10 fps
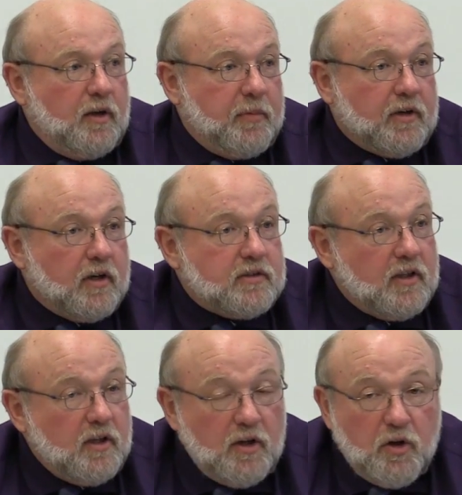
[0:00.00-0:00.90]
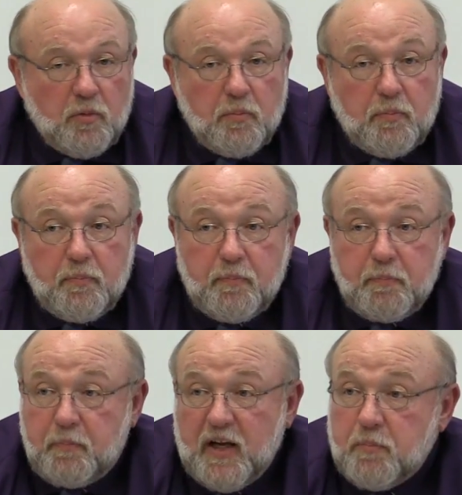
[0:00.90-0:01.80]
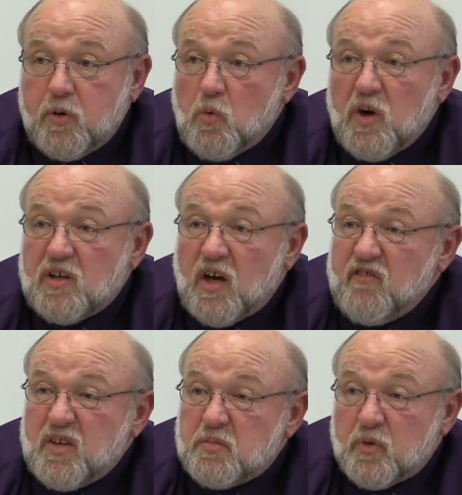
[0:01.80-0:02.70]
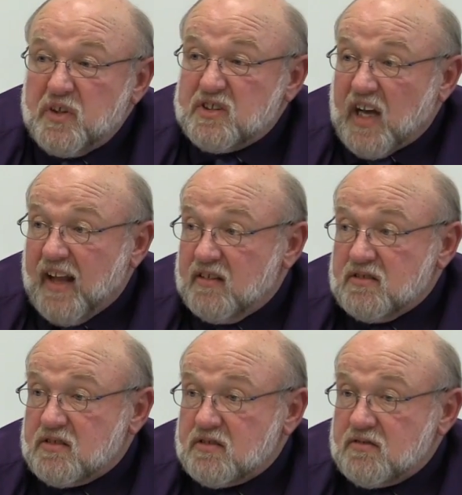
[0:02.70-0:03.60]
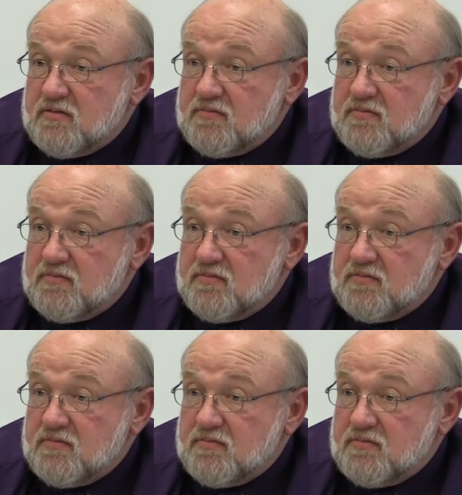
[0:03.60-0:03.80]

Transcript: Because people weren't comfortable with silence.